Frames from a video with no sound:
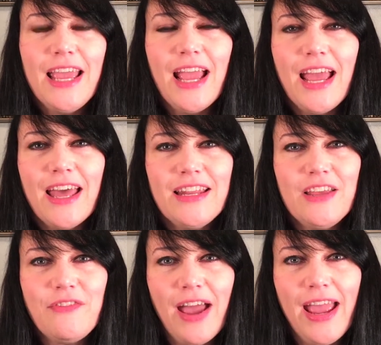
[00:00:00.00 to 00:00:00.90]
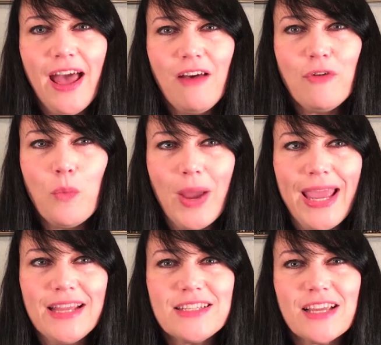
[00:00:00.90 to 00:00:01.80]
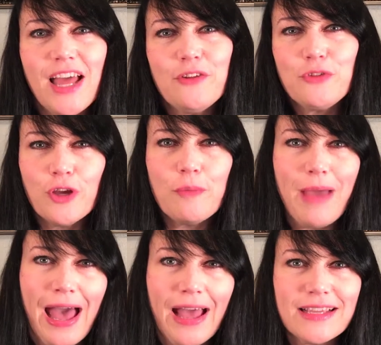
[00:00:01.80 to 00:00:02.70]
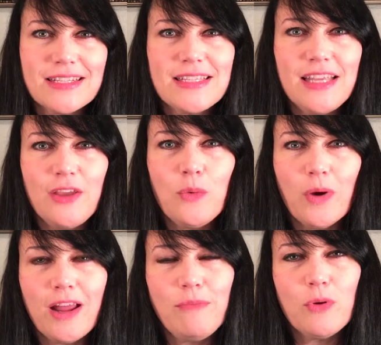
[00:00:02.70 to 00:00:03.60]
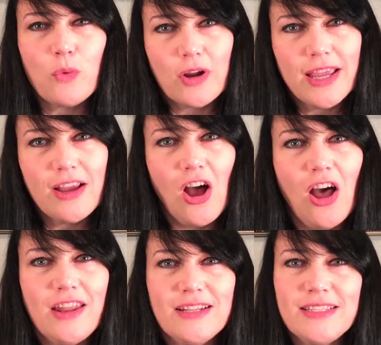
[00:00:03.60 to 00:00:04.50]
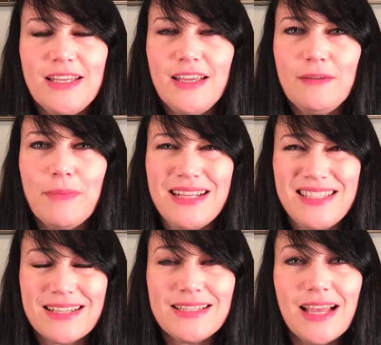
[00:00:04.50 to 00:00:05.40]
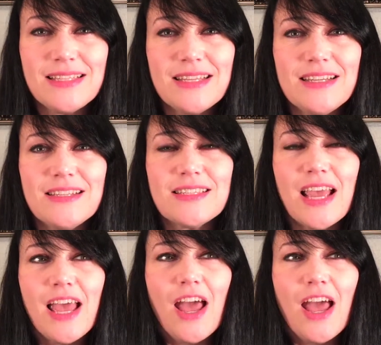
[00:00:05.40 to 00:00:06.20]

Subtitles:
And if I have a way to kind of look back and see what I've been working on and see my successes,